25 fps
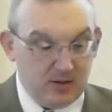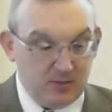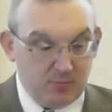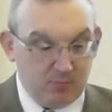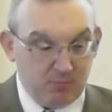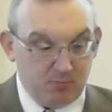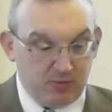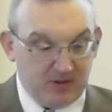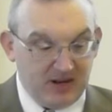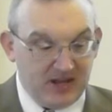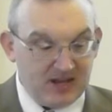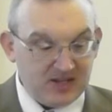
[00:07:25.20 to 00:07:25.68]

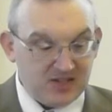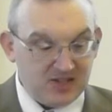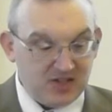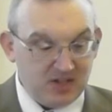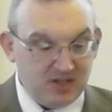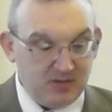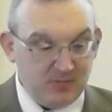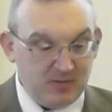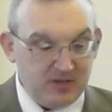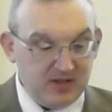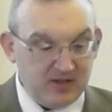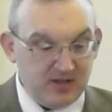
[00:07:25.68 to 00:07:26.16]

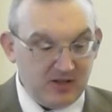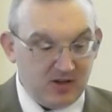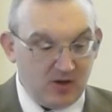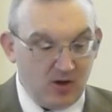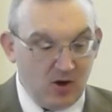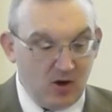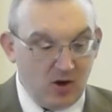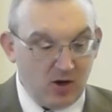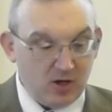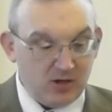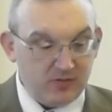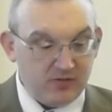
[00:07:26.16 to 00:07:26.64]
Blessed be the
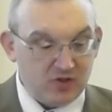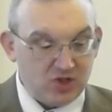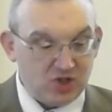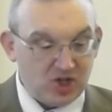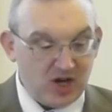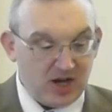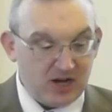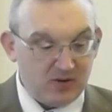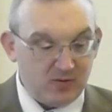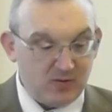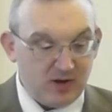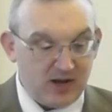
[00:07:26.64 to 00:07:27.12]
God of
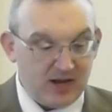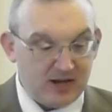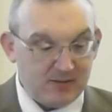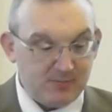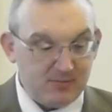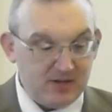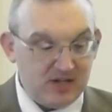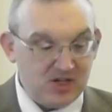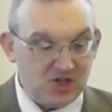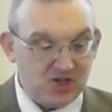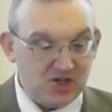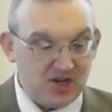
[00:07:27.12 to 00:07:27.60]
Shadrach,
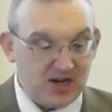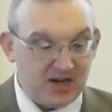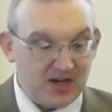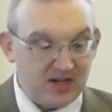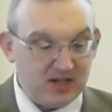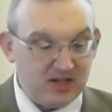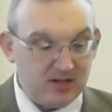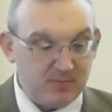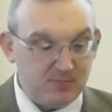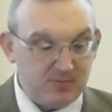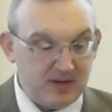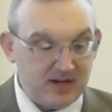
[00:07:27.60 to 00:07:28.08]
Meshach,
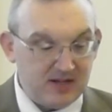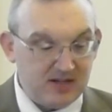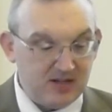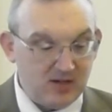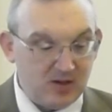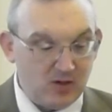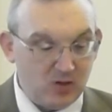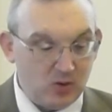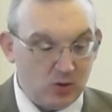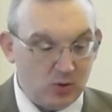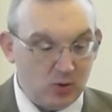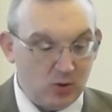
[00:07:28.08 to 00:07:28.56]
and
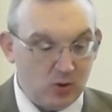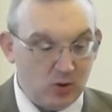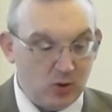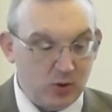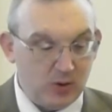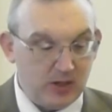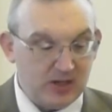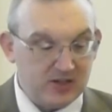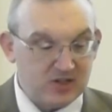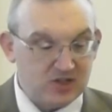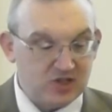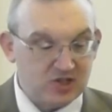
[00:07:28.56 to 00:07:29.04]
Abednego, who
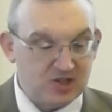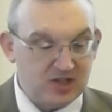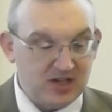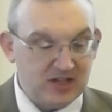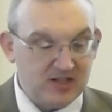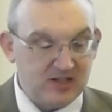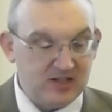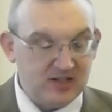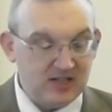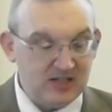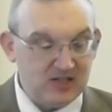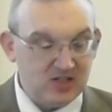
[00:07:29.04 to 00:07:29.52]
hath
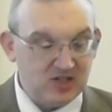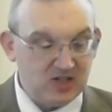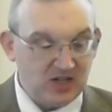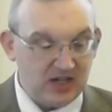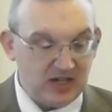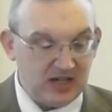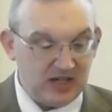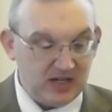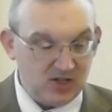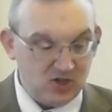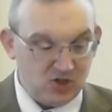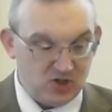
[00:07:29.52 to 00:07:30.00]
sent his
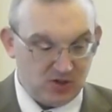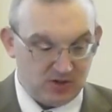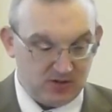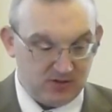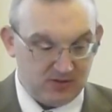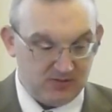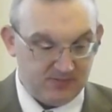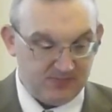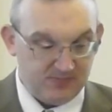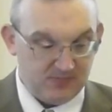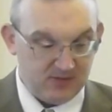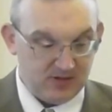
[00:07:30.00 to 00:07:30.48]
angel,
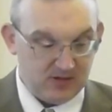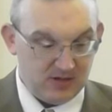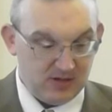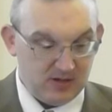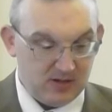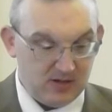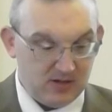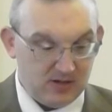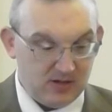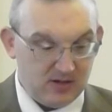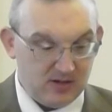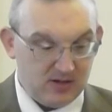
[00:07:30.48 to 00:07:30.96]

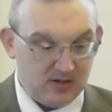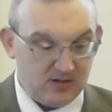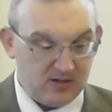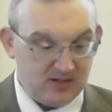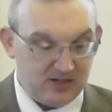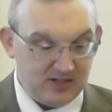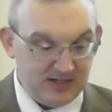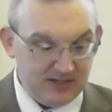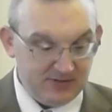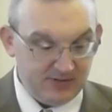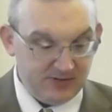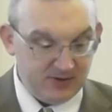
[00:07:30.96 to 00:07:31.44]
and
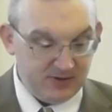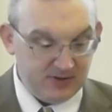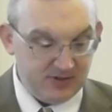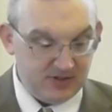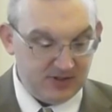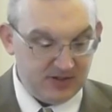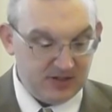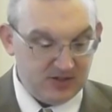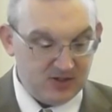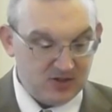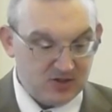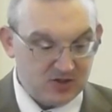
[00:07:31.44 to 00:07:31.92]

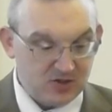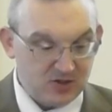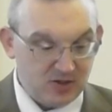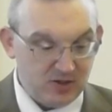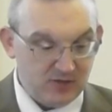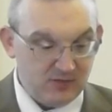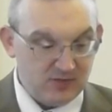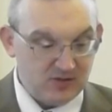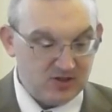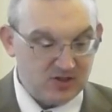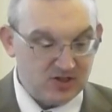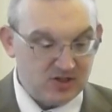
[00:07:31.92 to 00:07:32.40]
delivered his
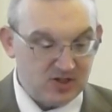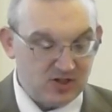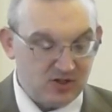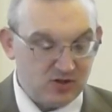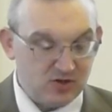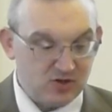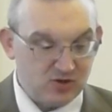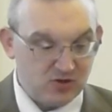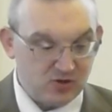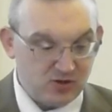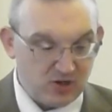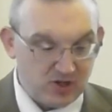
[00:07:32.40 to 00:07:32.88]
servants
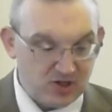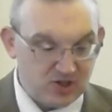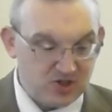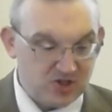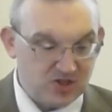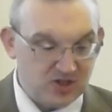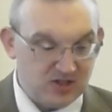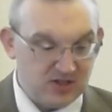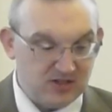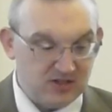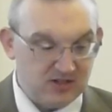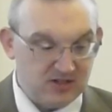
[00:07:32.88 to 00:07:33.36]
that
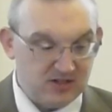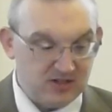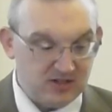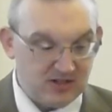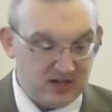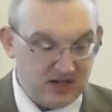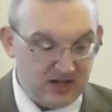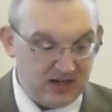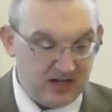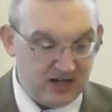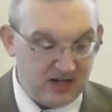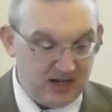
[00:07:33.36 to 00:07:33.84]
trusted
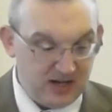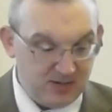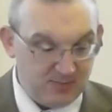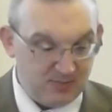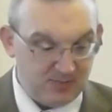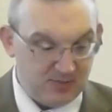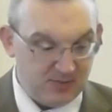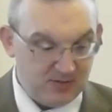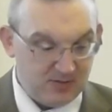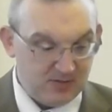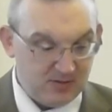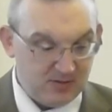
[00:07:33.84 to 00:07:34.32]
in him,